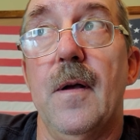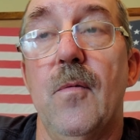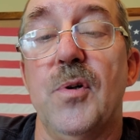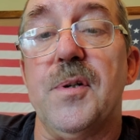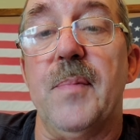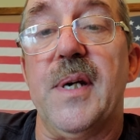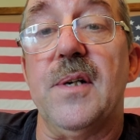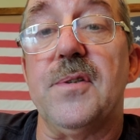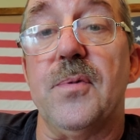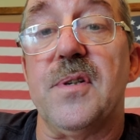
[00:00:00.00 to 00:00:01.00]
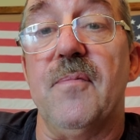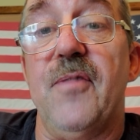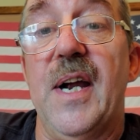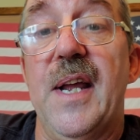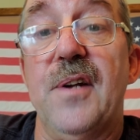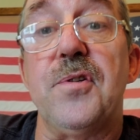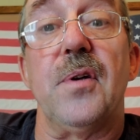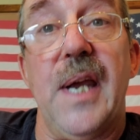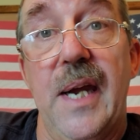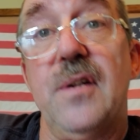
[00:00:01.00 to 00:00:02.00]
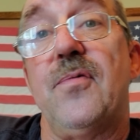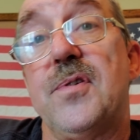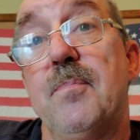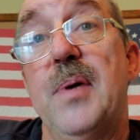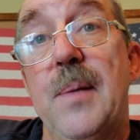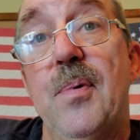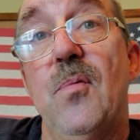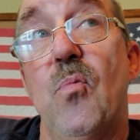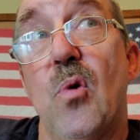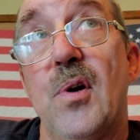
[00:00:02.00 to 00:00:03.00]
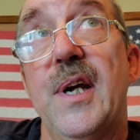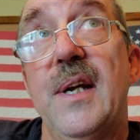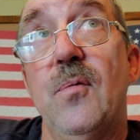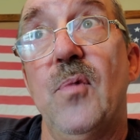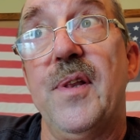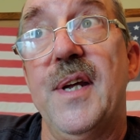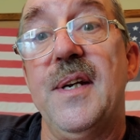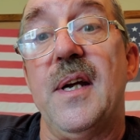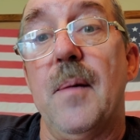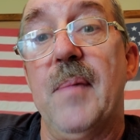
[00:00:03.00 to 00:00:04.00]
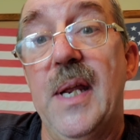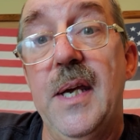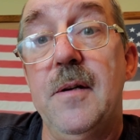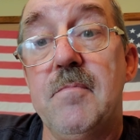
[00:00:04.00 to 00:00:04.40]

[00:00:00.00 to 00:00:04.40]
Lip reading: Was it because there was some financial gains for some people working within the committee?